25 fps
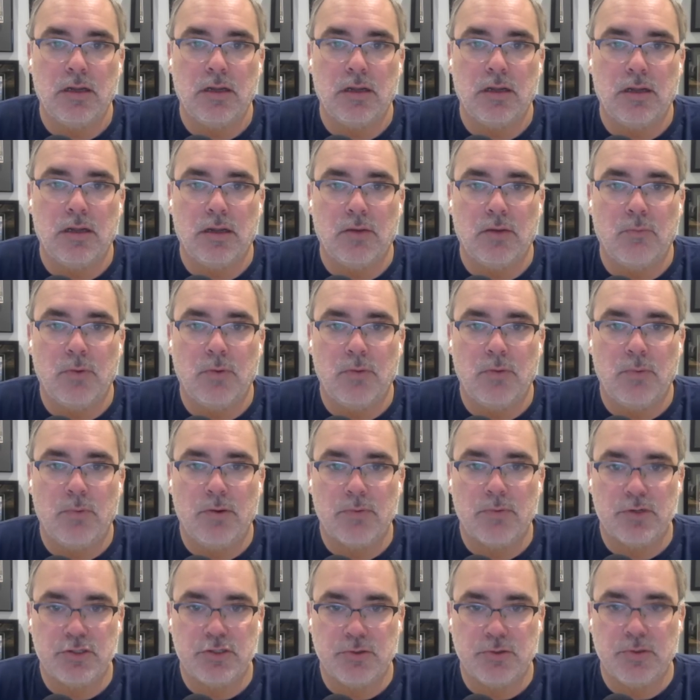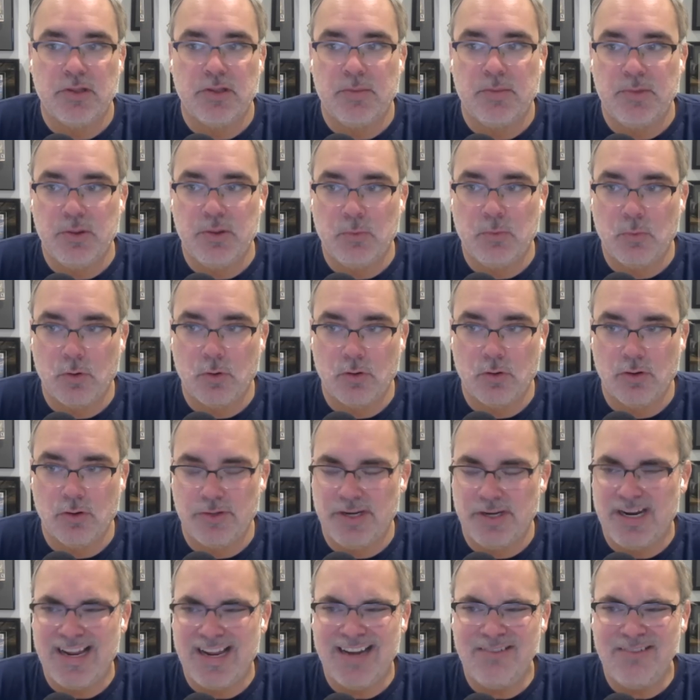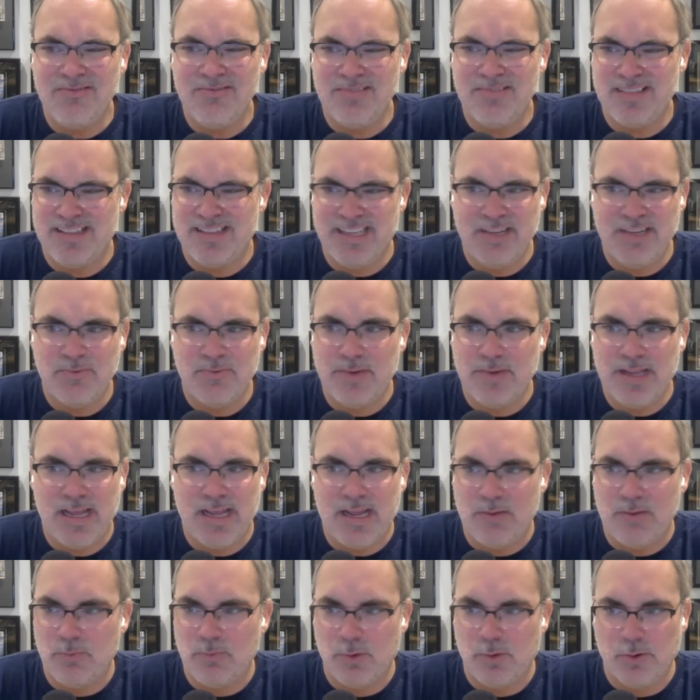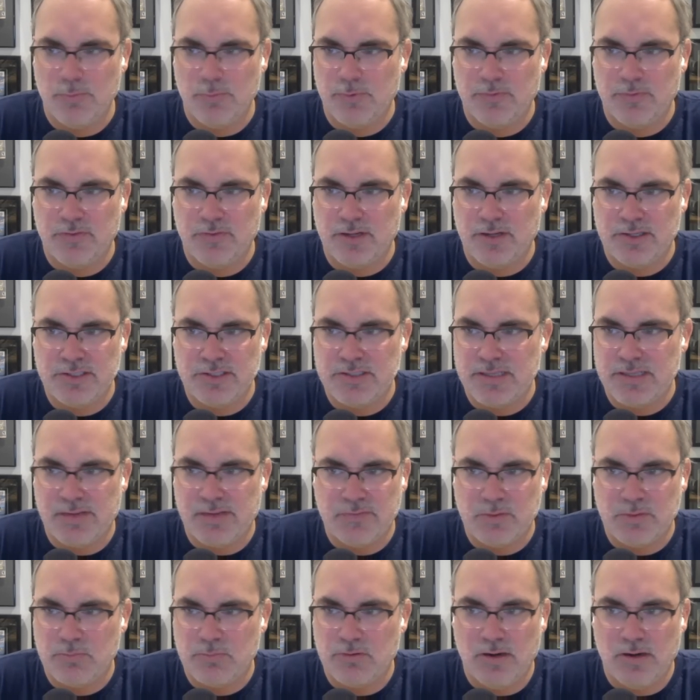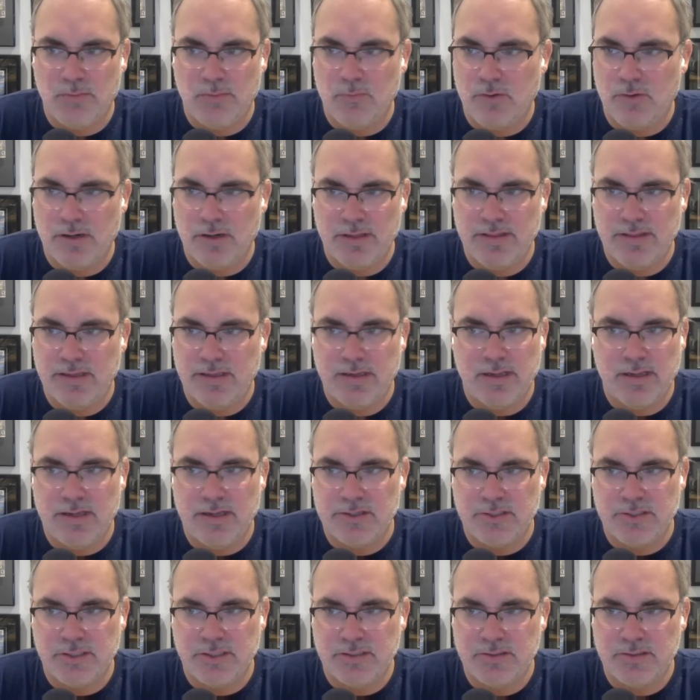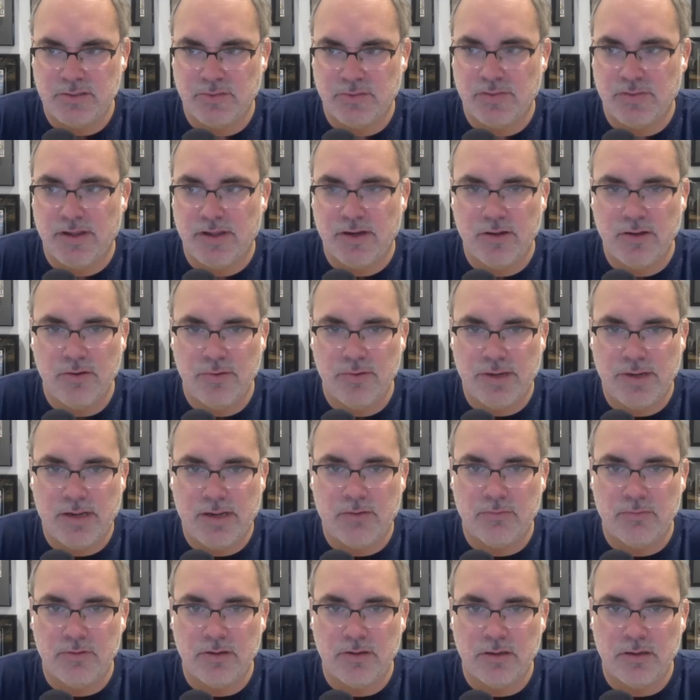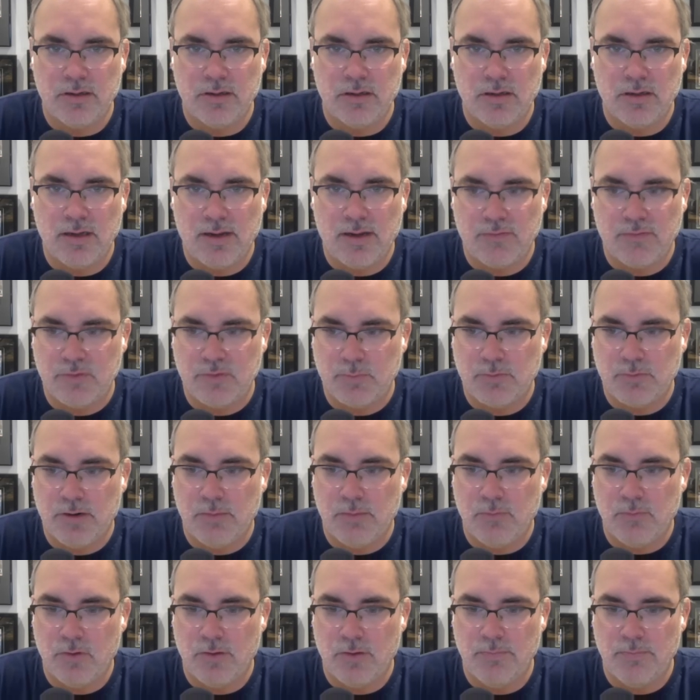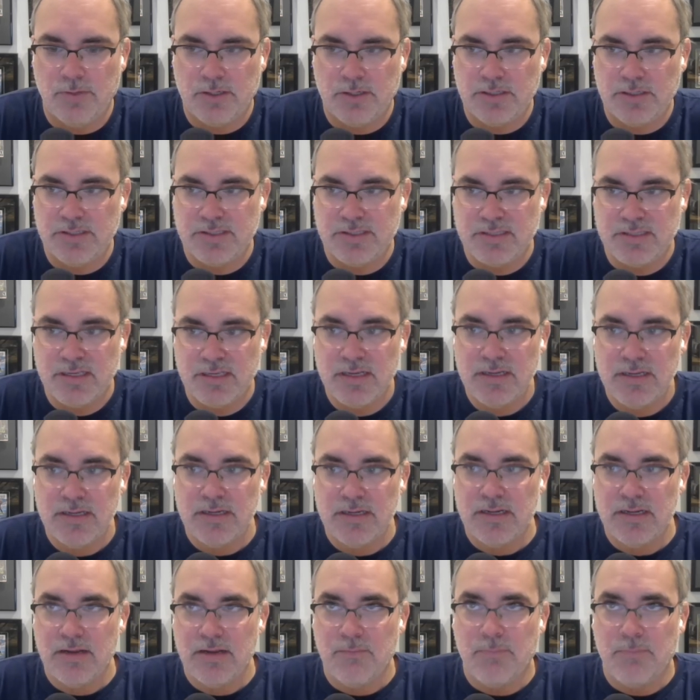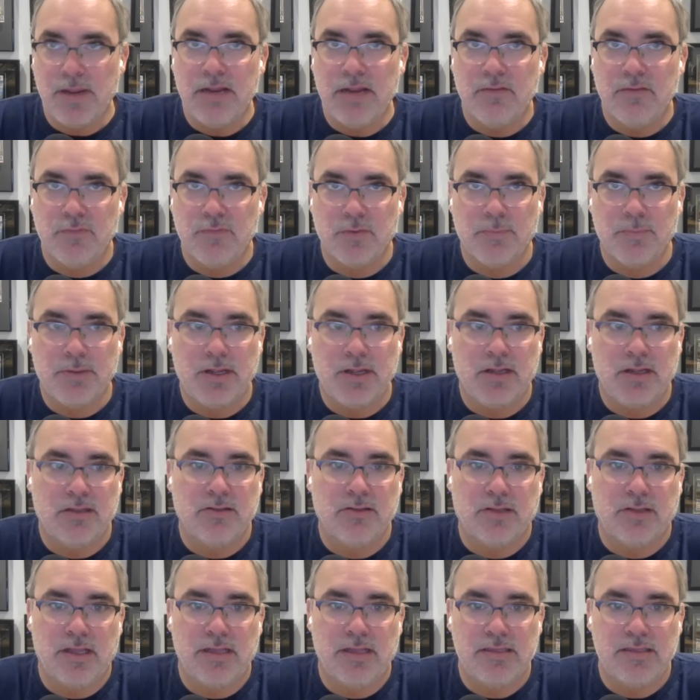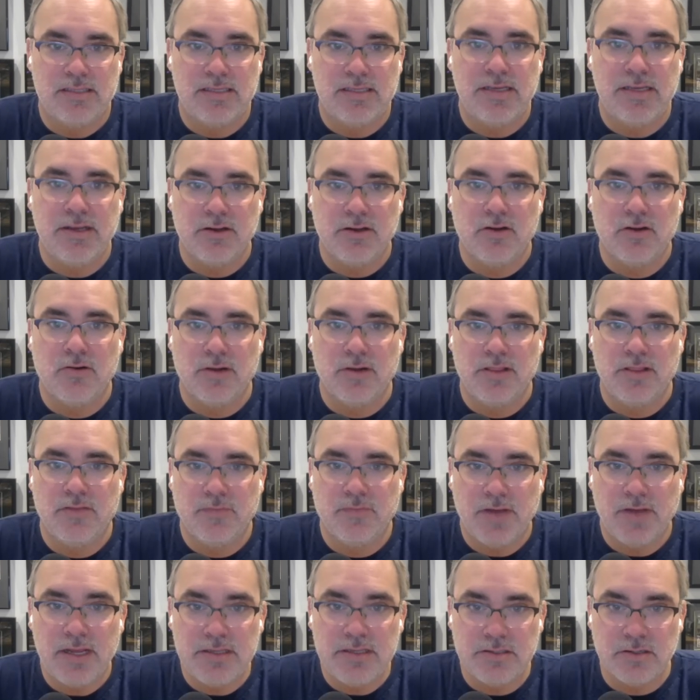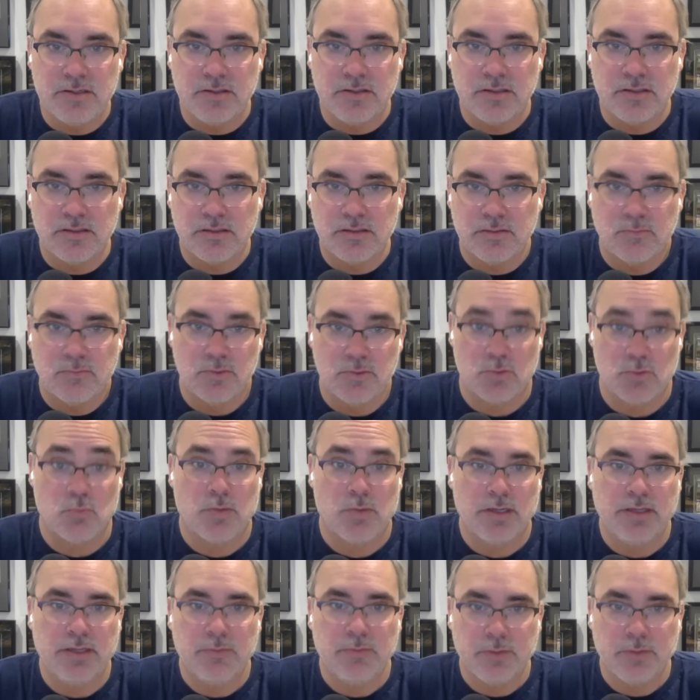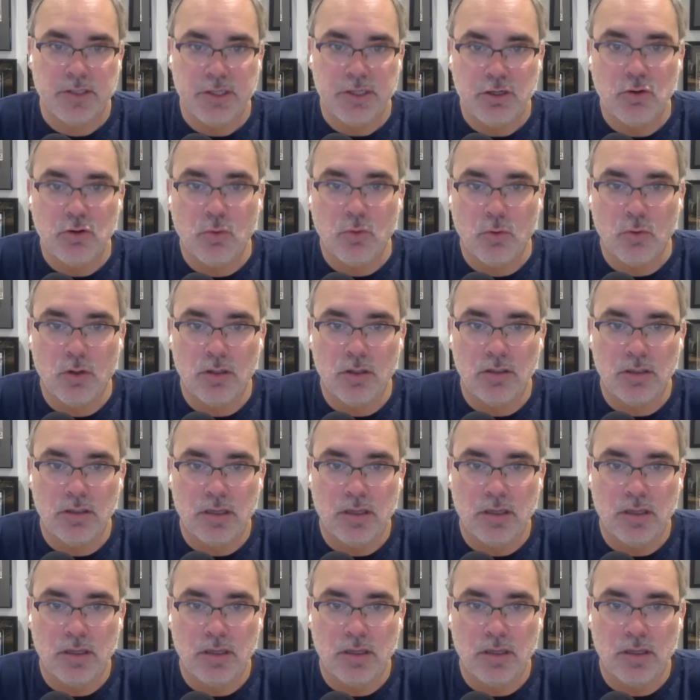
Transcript: Uh, when we were doing them in the world, and I don't think we had world reflections after Prime One. I think I actually took that code out uh, after Prime One because bang for buck, like seeing her in the visor was really really cool.